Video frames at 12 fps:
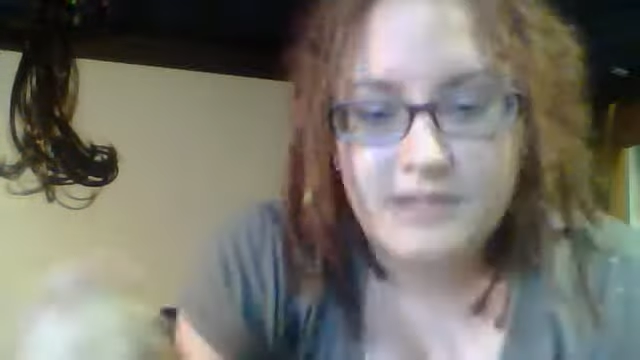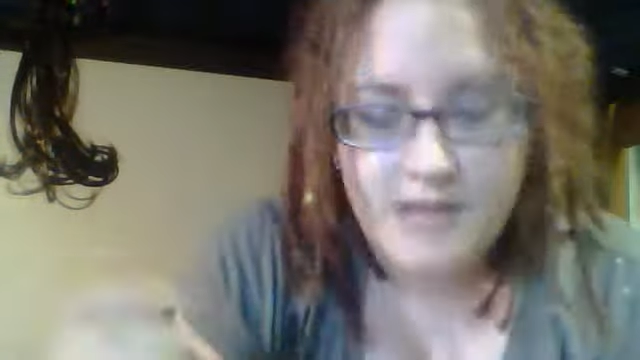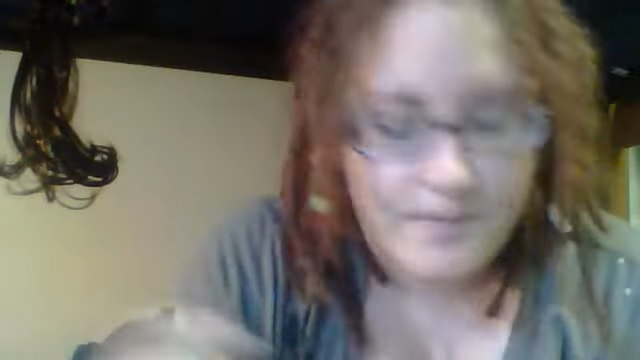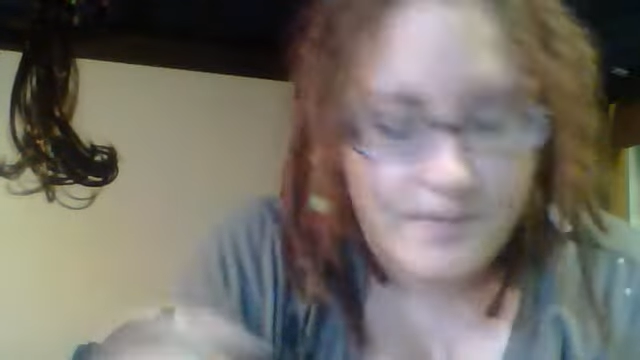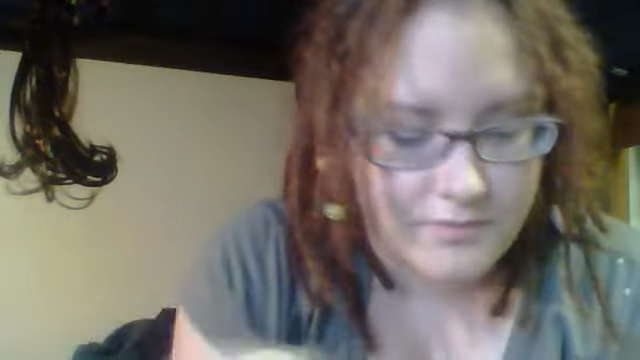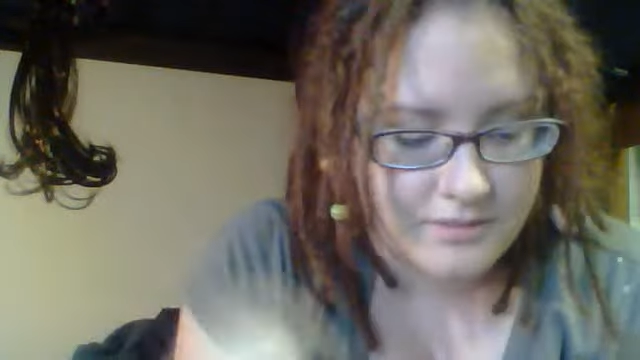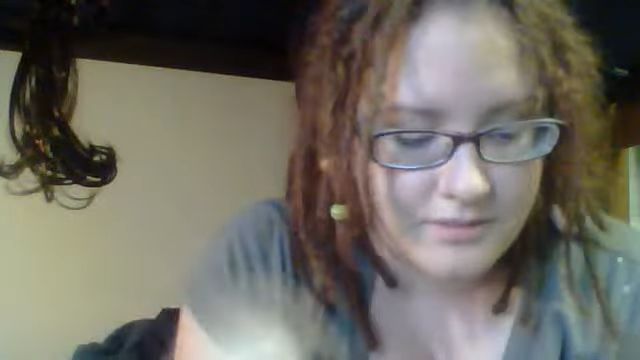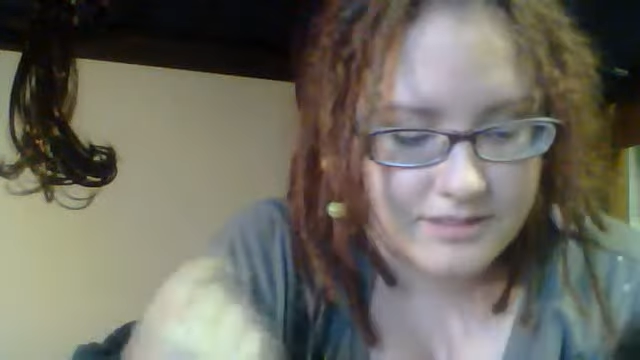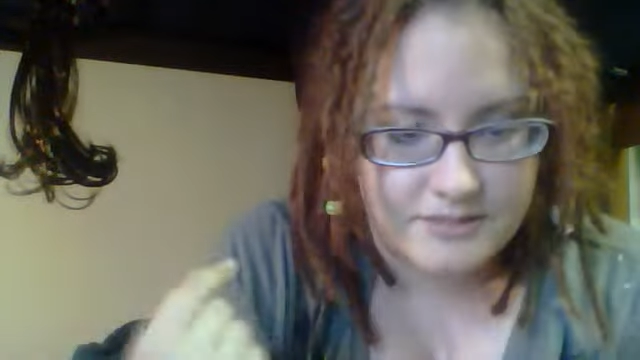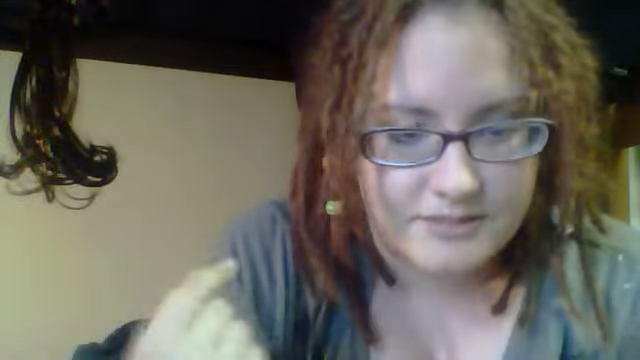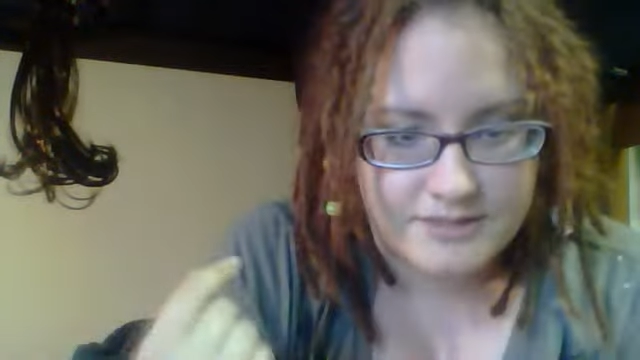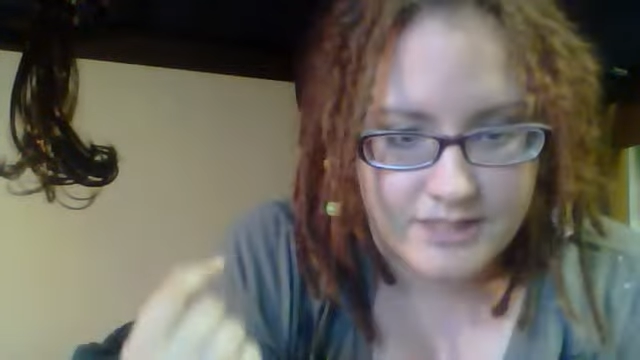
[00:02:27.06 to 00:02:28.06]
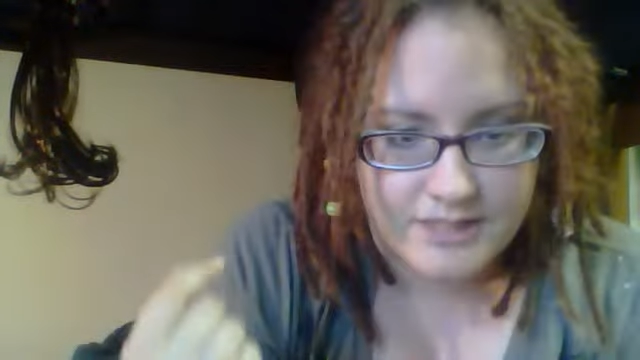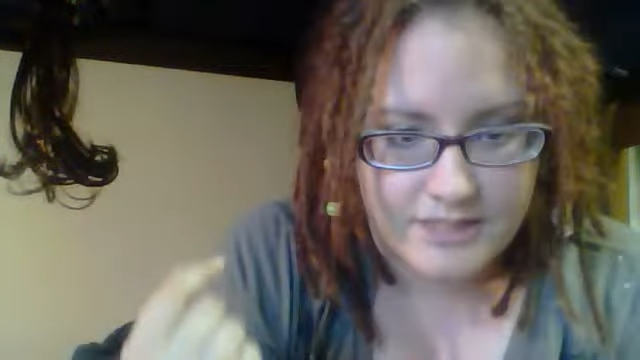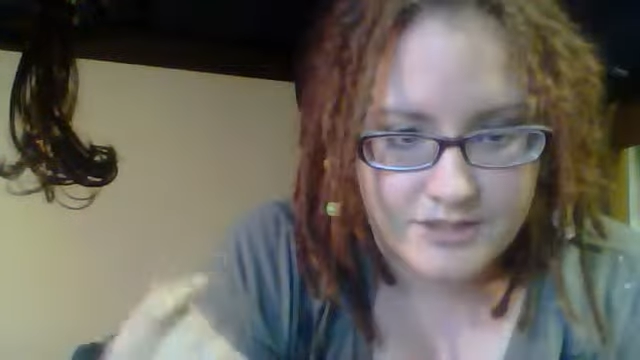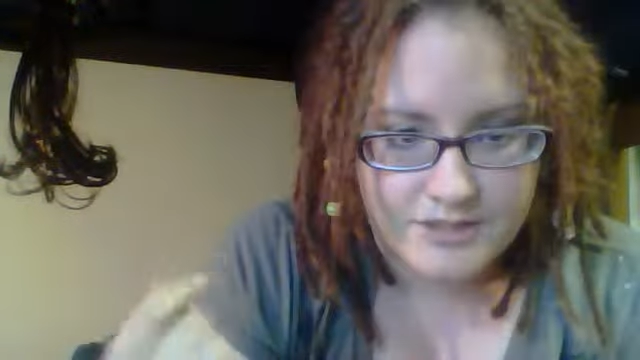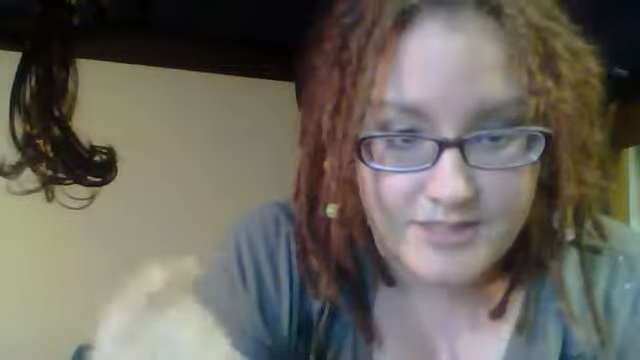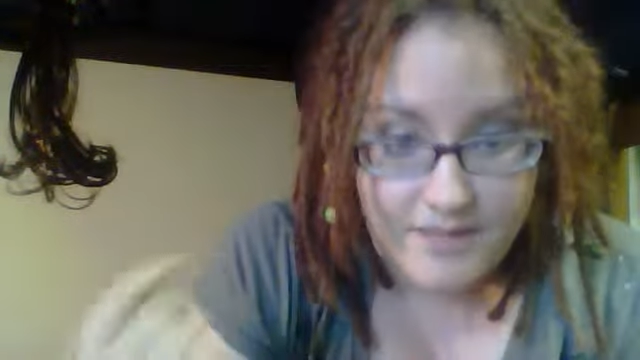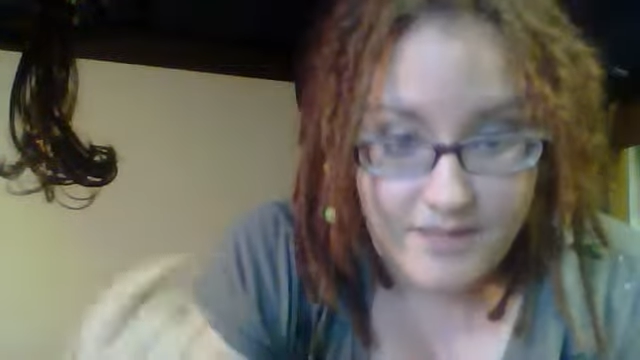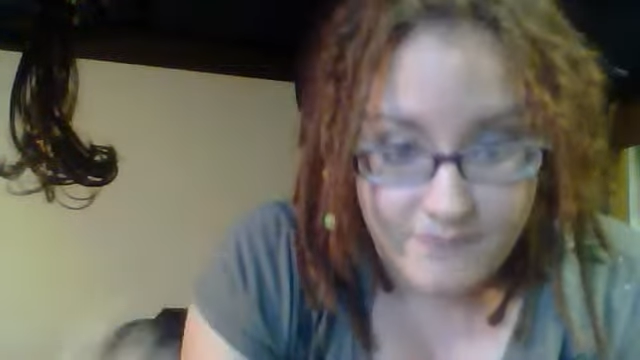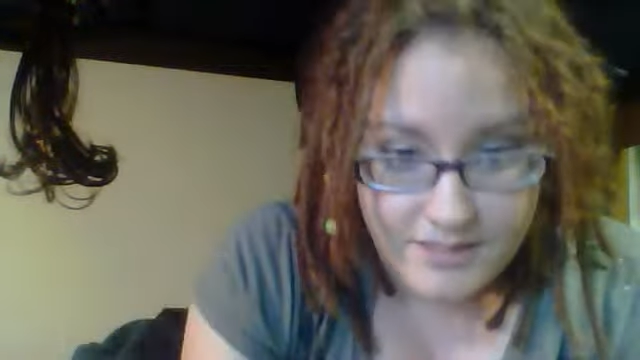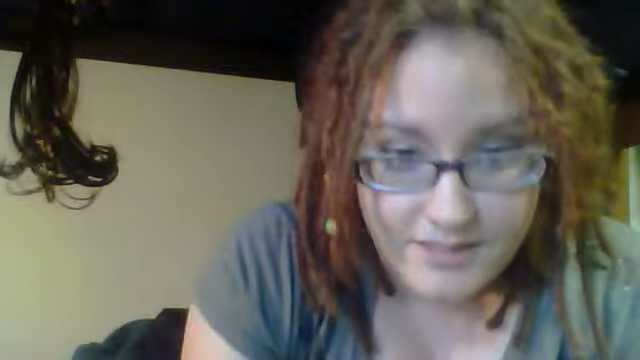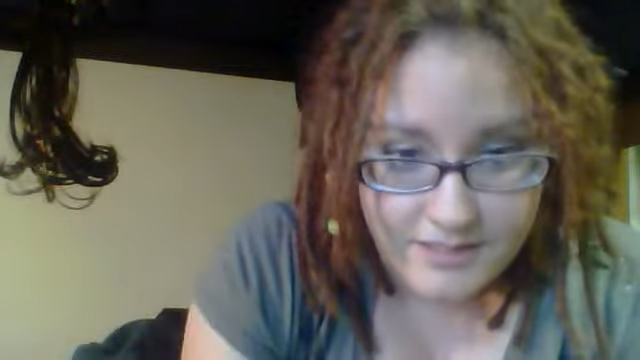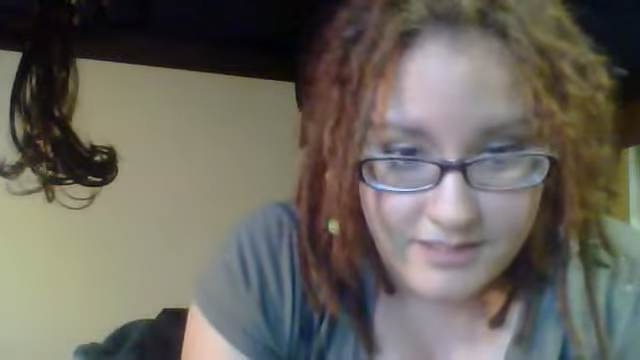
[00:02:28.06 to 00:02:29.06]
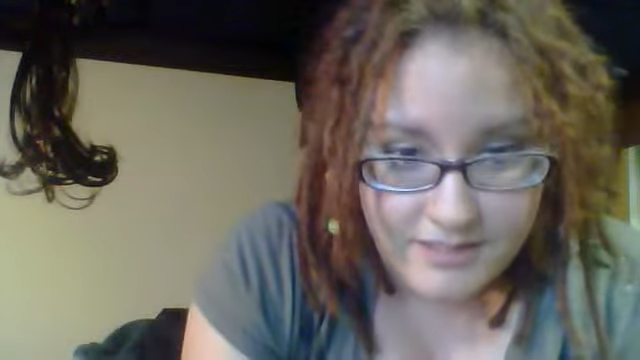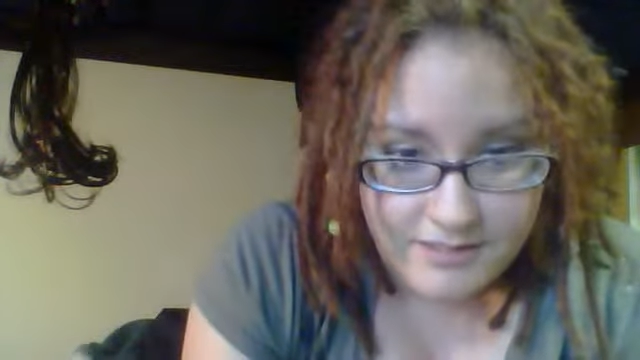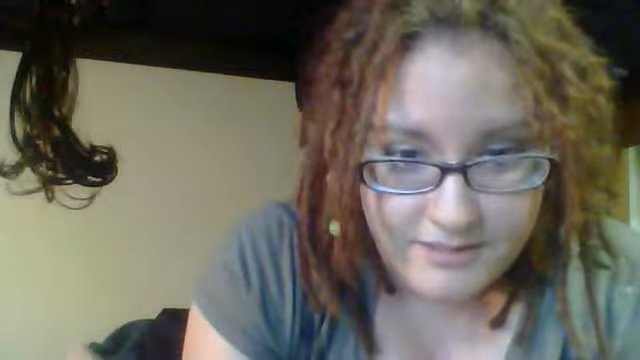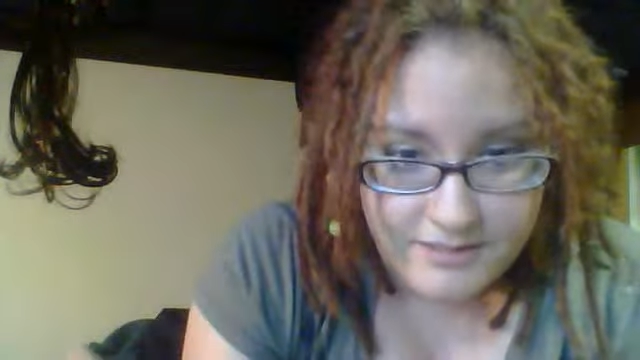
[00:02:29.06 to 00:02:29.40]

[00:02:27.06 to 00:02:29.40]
I'm doing little sections. I finally got around